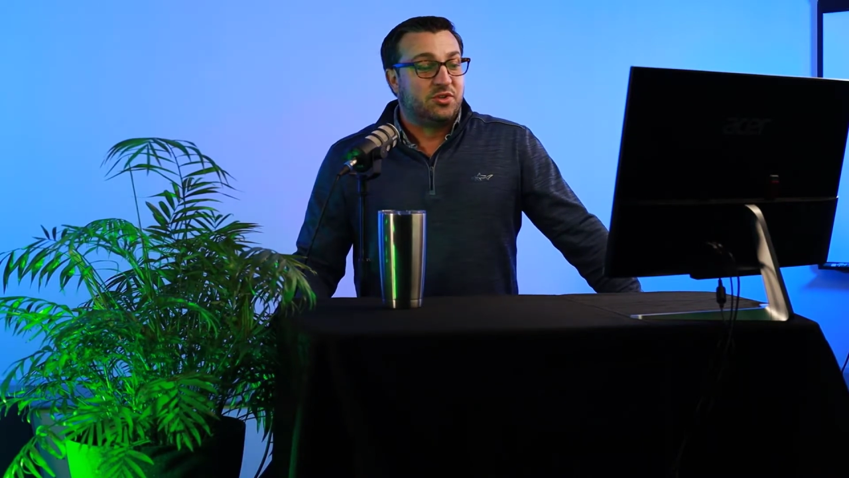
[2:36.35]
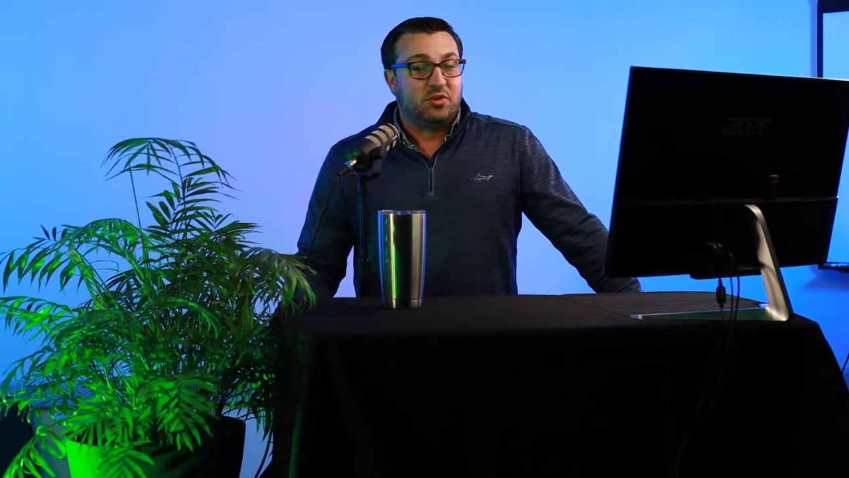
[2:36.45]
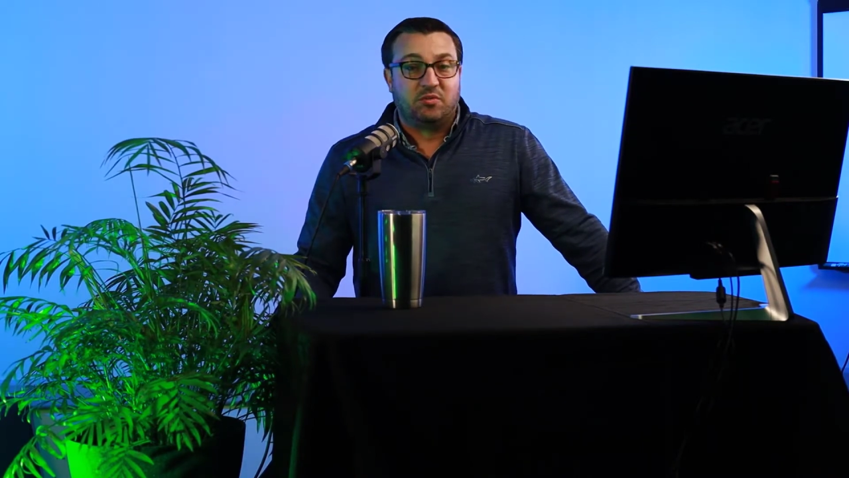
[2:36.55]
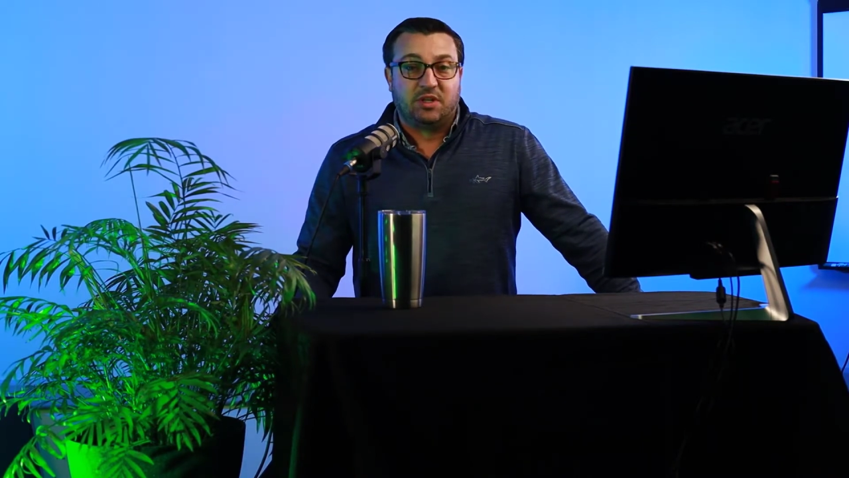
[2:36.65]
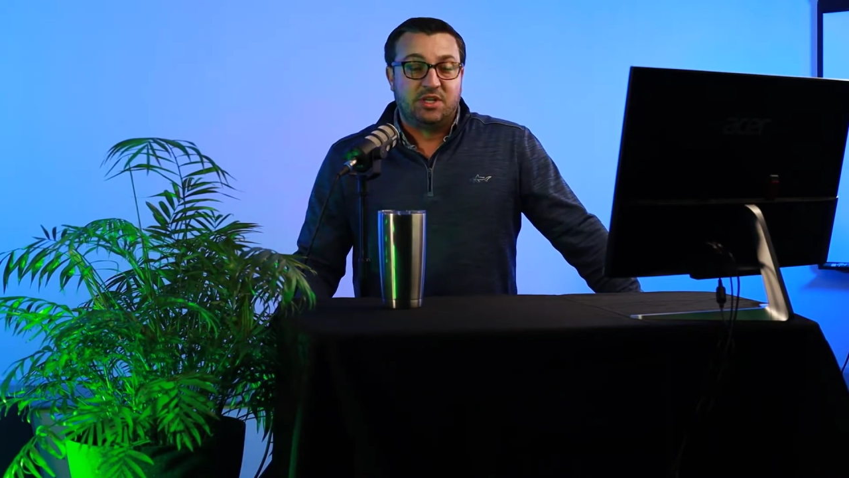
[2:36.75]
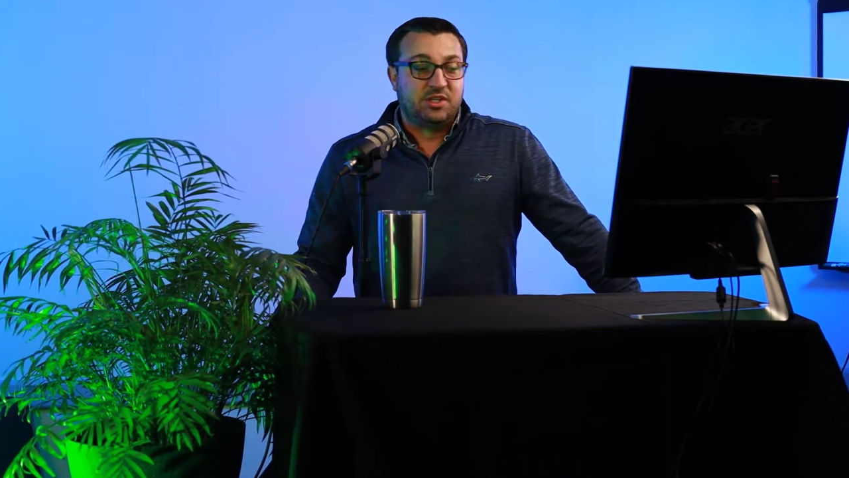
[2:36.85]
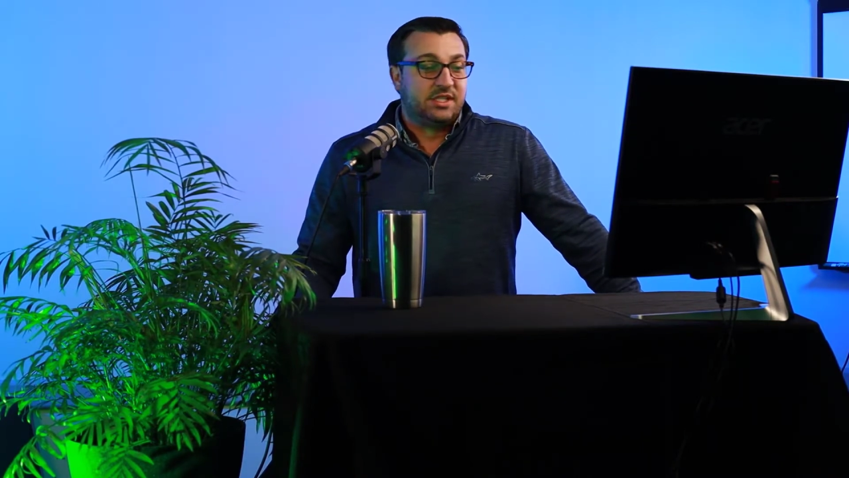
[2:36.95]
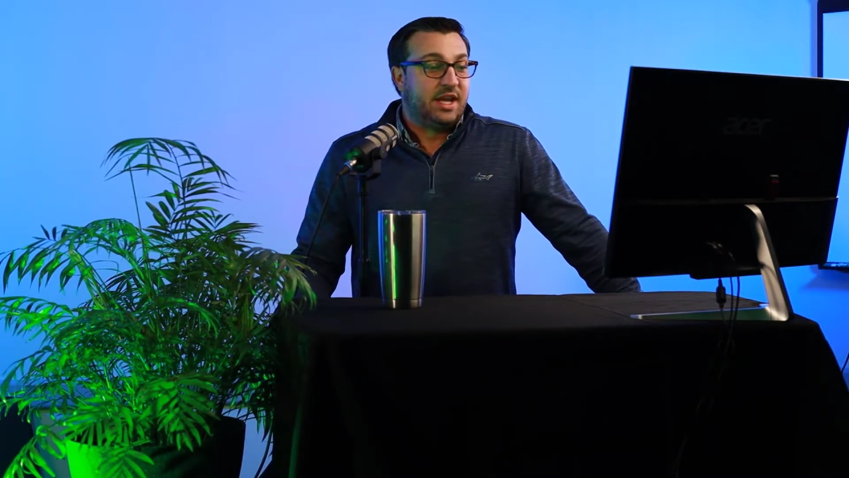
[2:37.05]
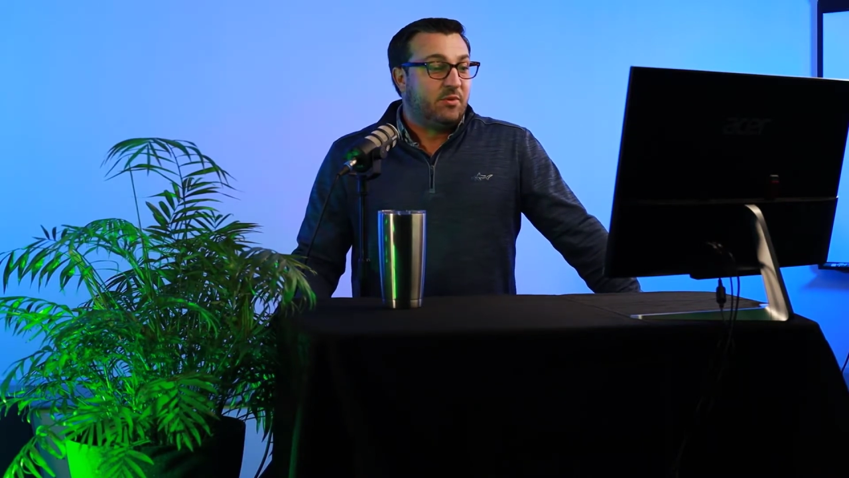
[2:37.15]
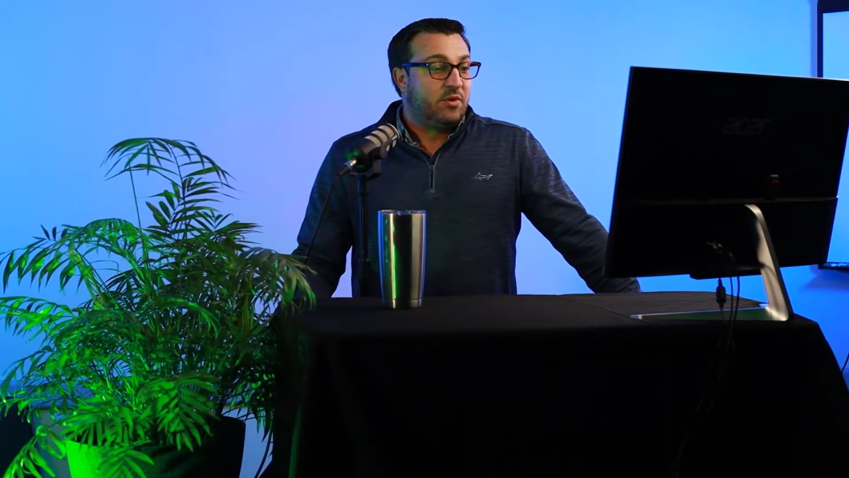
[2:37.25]
or a religious
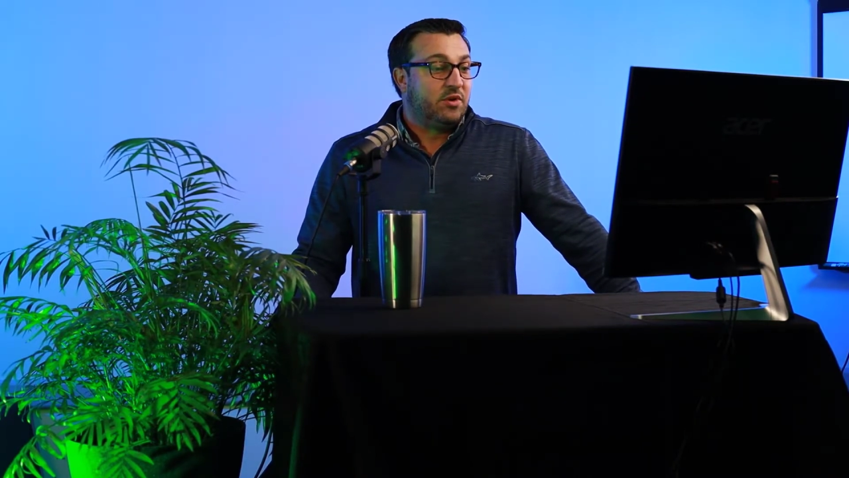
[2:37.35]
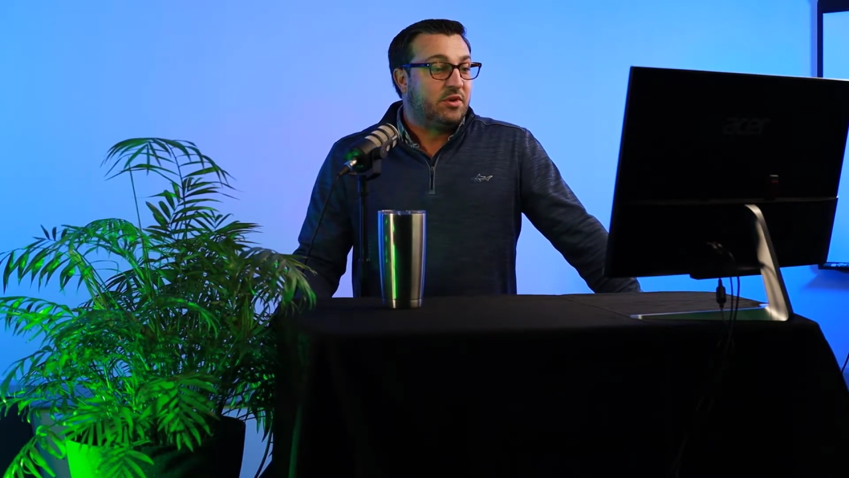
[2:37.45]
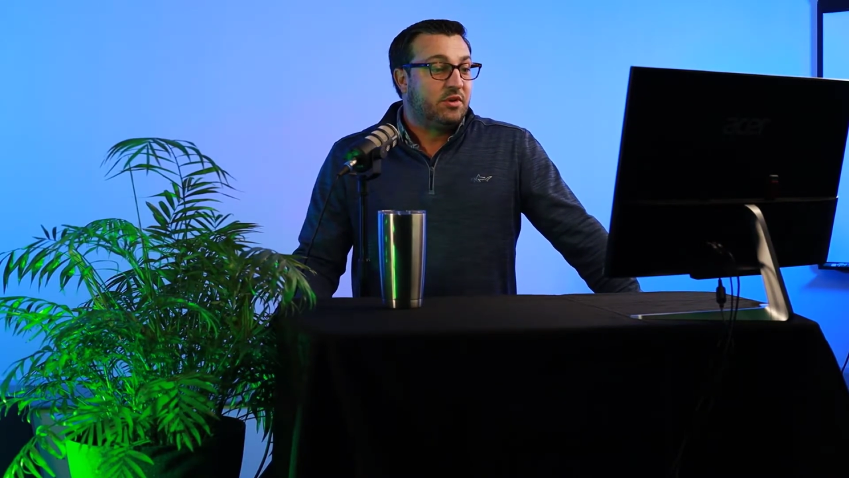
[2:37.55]
network